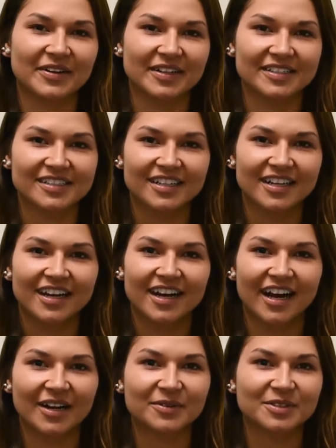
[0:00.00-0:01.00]
and
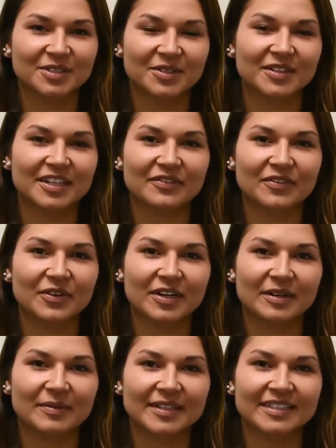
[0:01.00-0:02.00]
I was so ready for
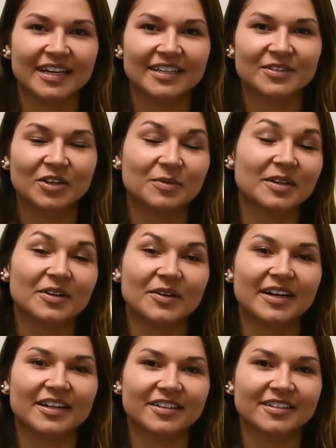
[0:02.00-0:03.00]
it. My dad told me, though,
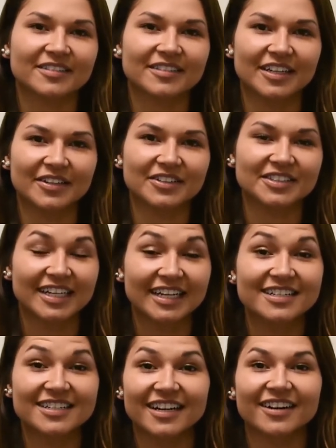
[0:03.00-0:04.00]
I could either stay
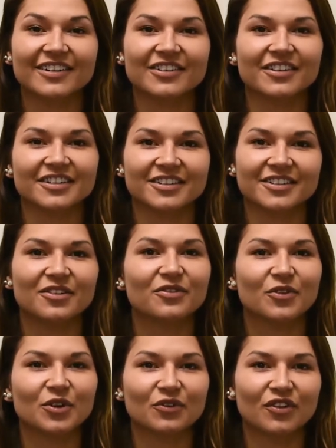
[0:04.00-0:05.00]
in town or I could go
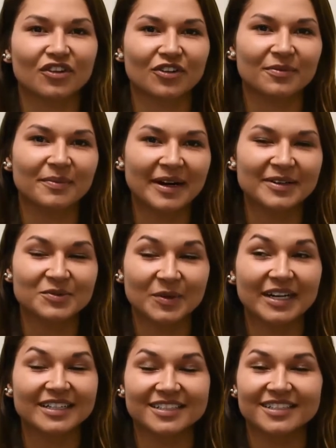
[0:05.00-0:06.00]
44 miles
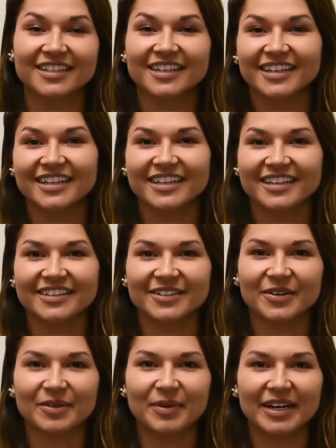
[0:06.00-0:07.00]
west and
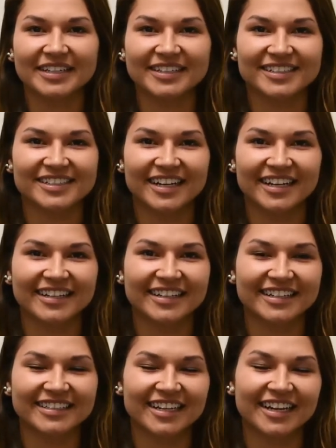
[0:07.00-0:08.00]
go to Black Hills State, and
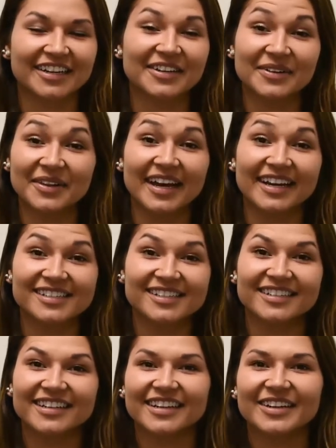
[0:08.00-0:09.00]
I decided to do that,
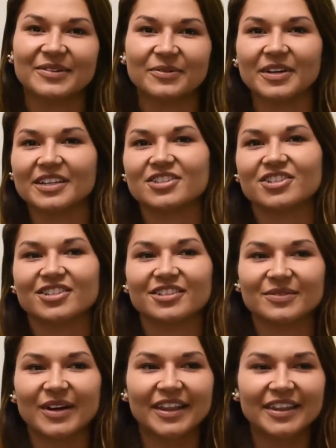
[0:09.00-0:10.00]
which
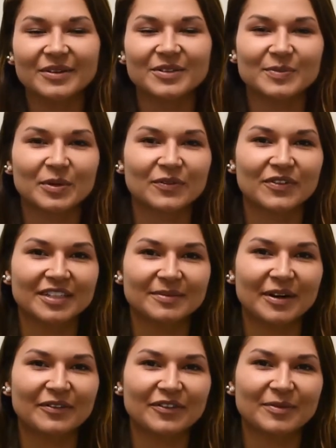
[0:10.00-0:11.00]
I think was perfect
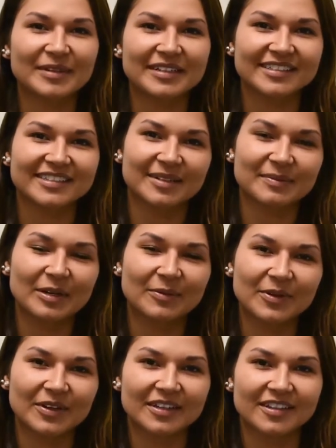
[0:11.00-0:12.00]
amount for me. Some
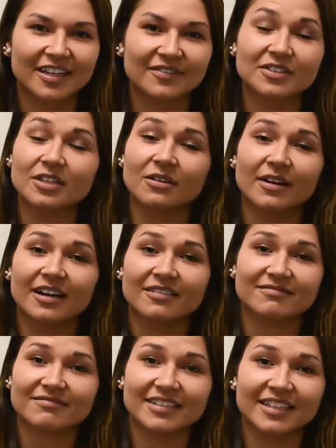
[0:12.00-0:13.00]
people love to go out
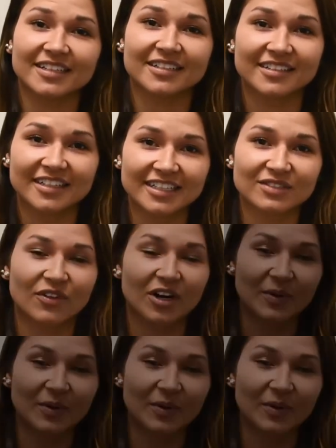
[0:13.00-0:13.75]
and get as far